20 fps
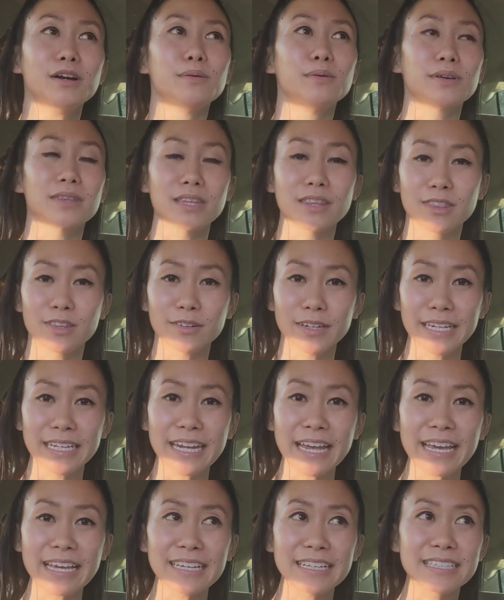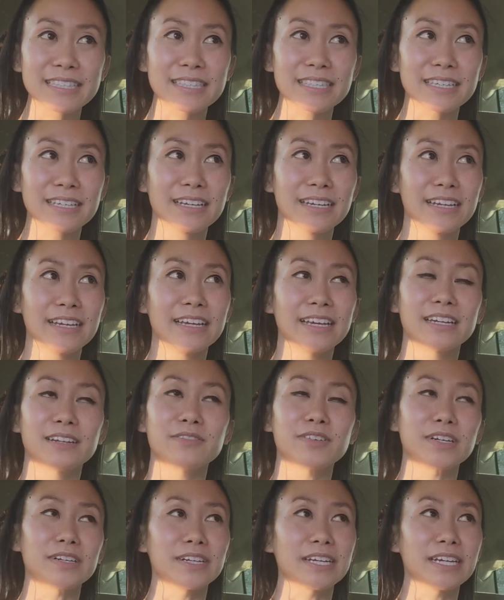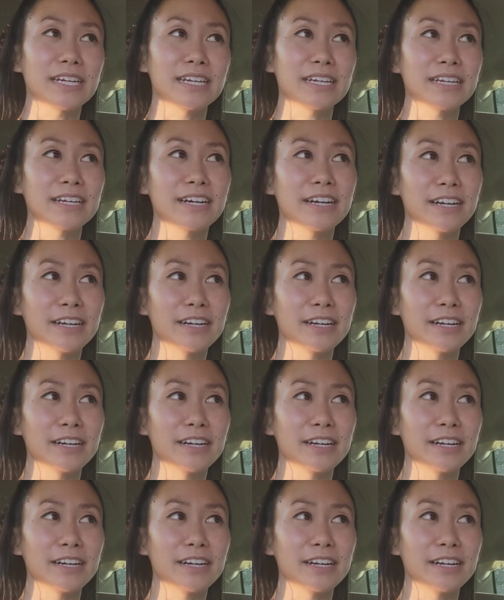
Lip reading: within 30 days in a very,